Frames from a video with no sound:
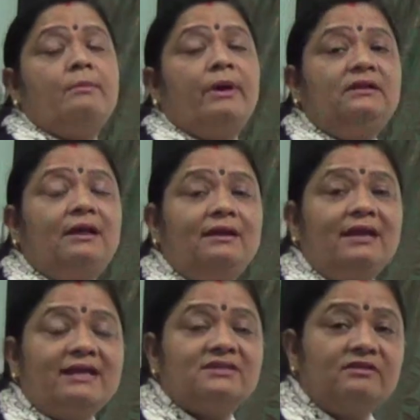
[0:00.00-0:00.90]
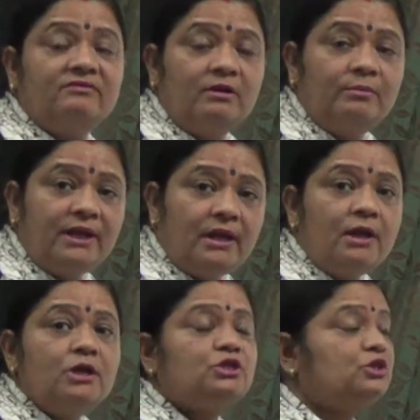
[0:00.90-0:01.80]
but the reaction will be
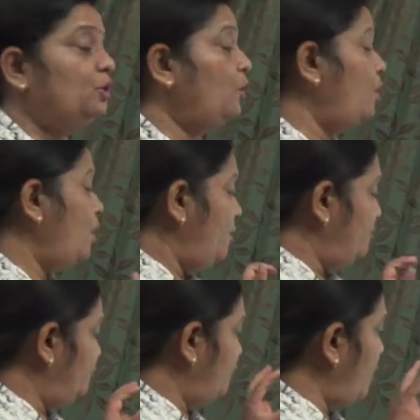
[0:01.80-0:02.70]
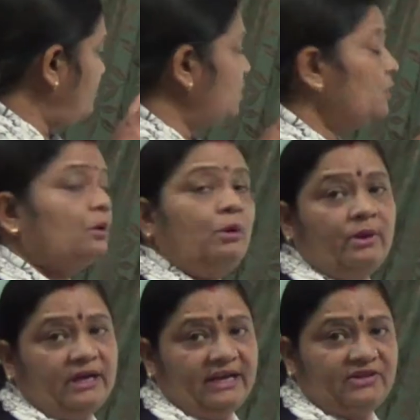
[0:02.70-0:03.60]
slow from
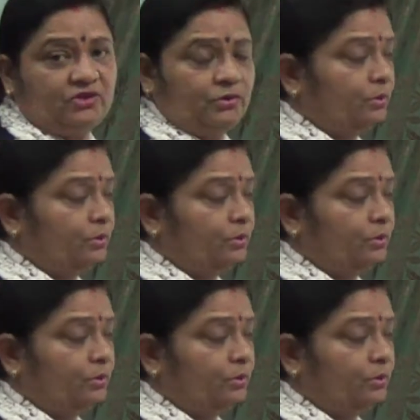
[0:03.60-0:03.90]
chlorination.